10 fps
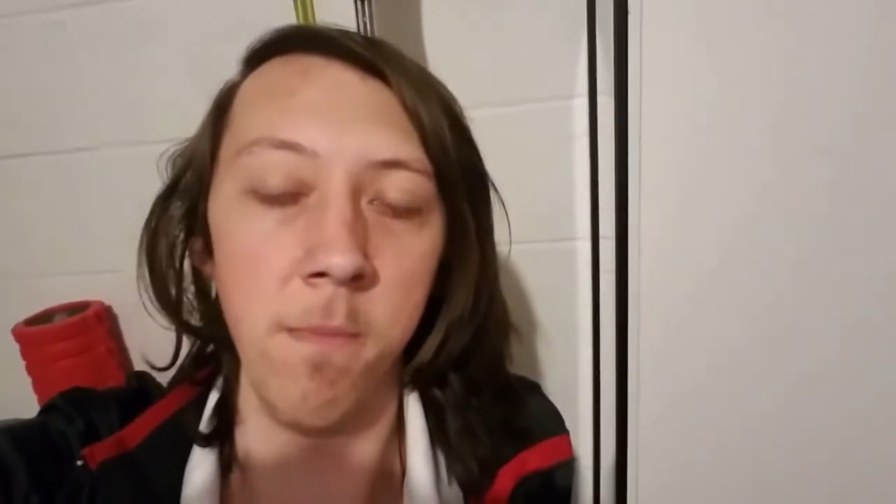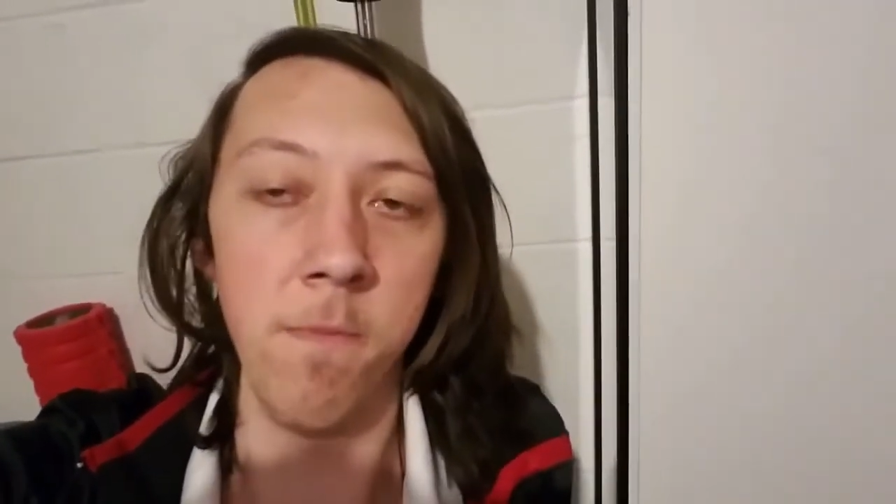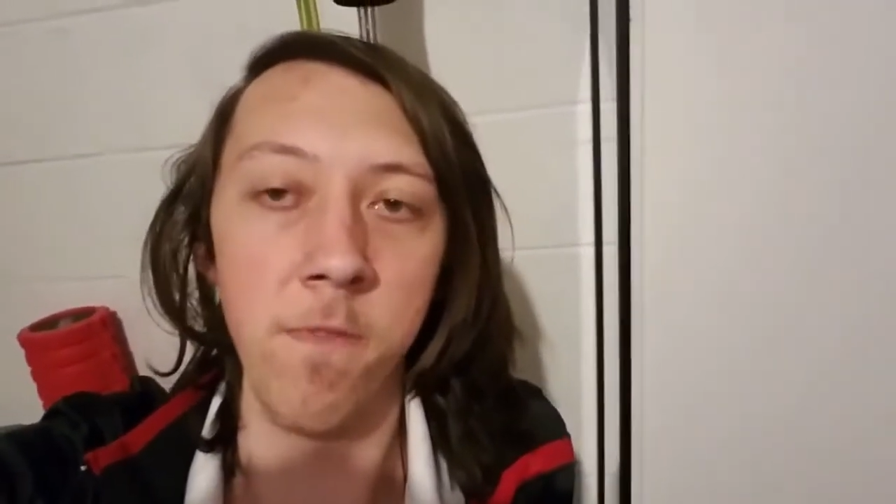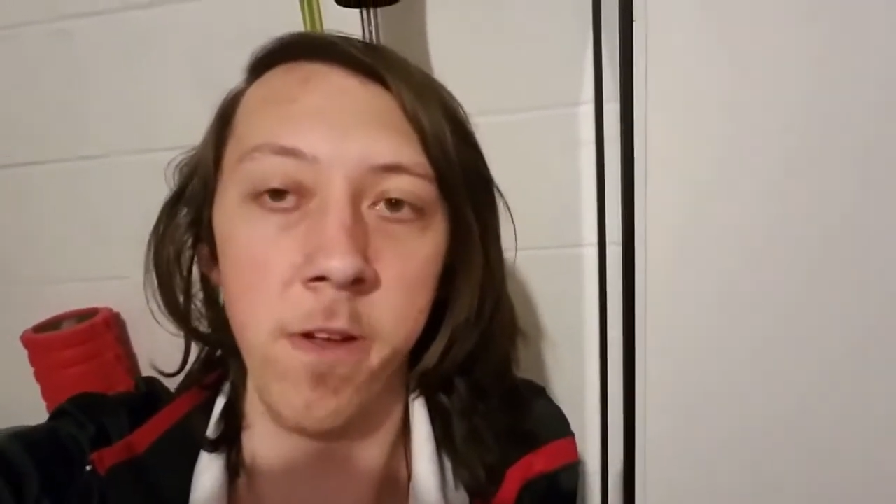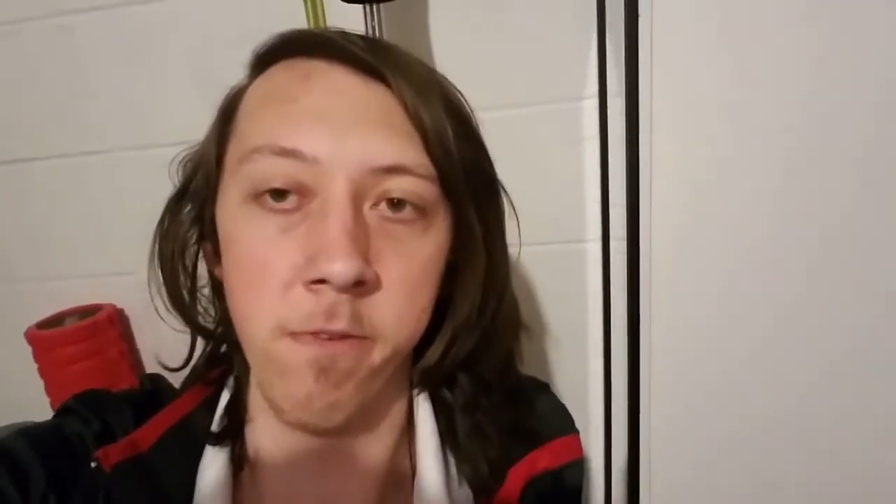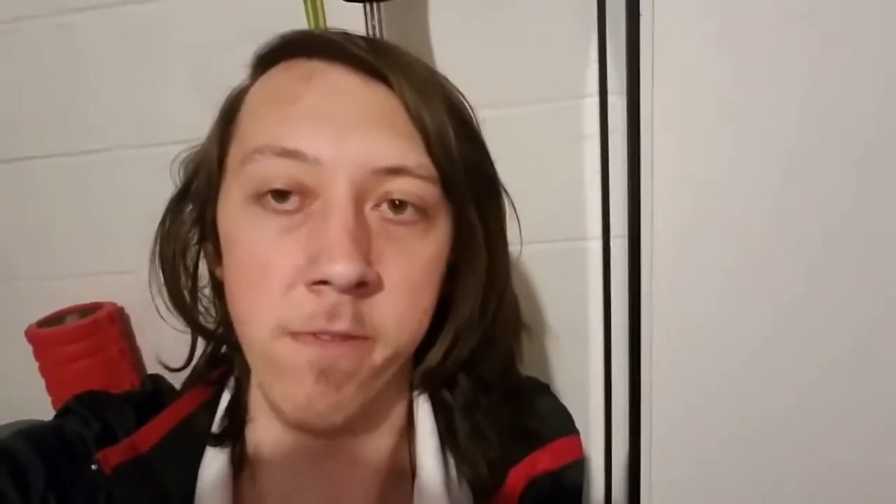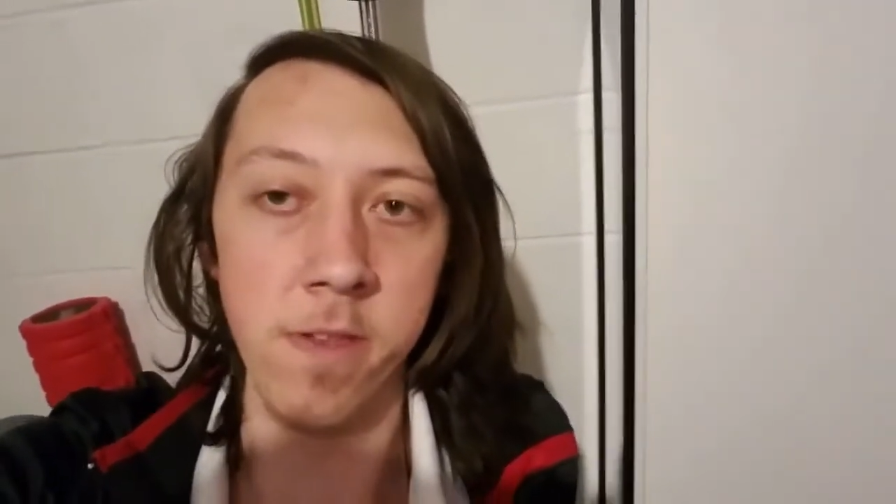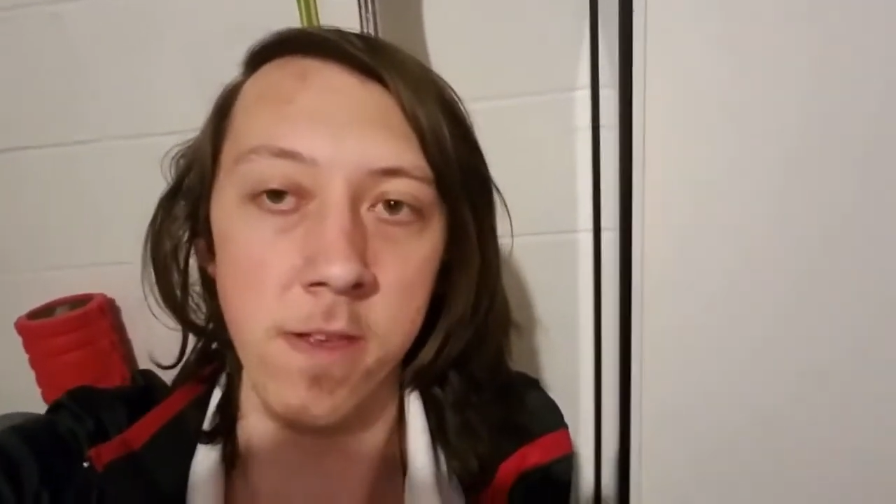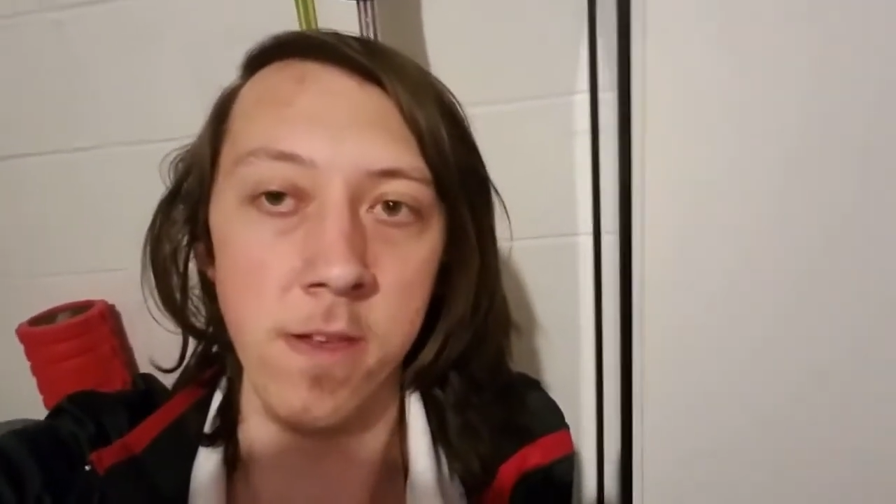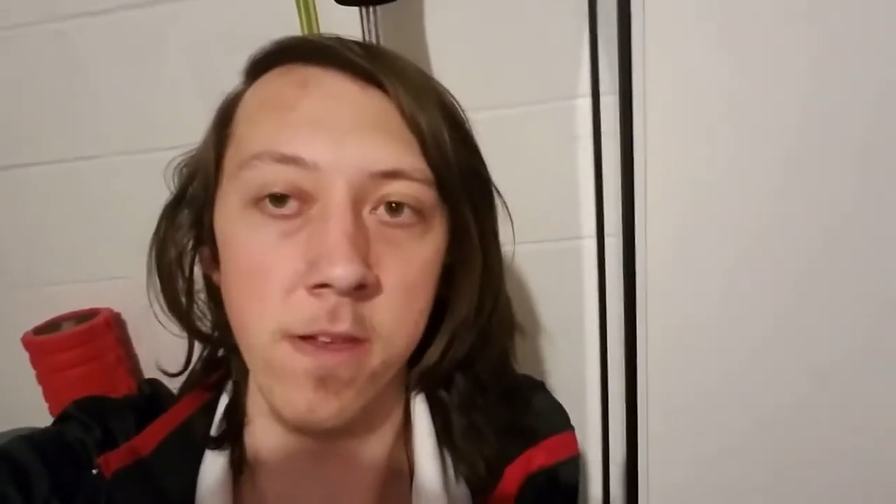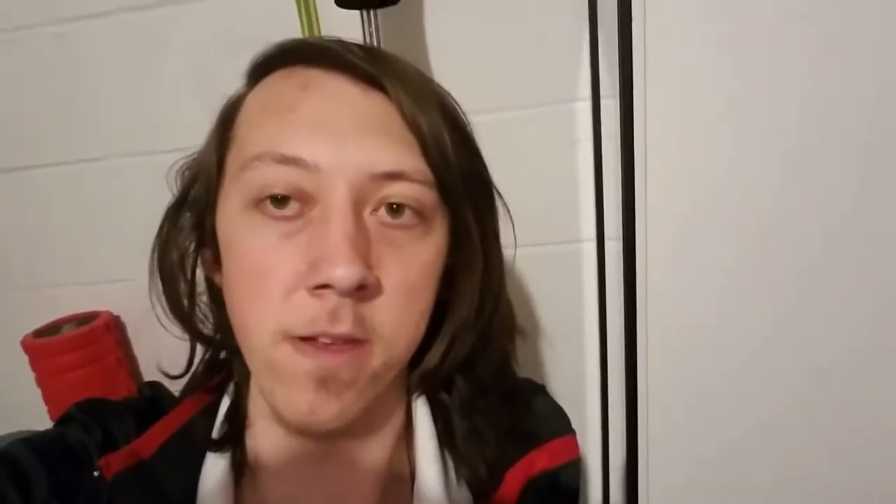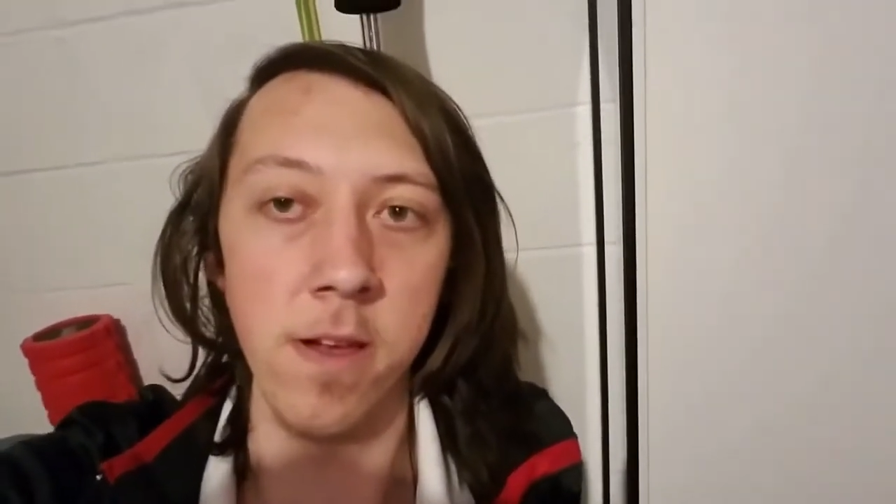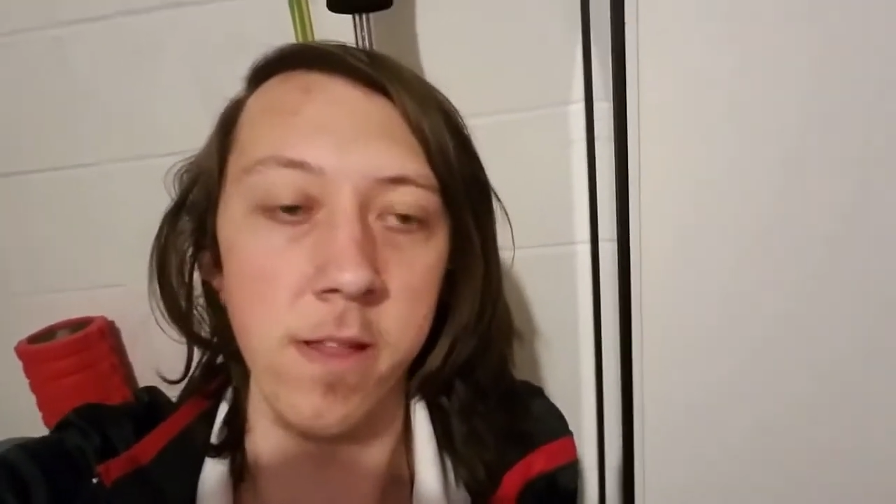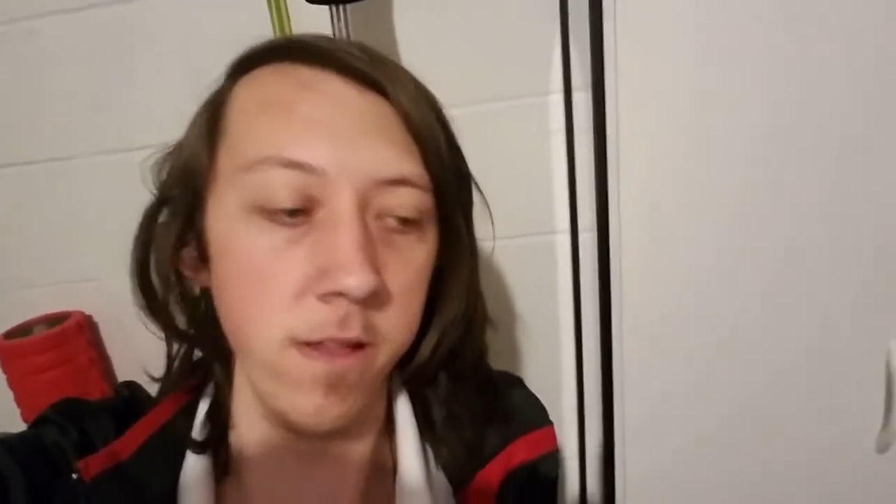frequency at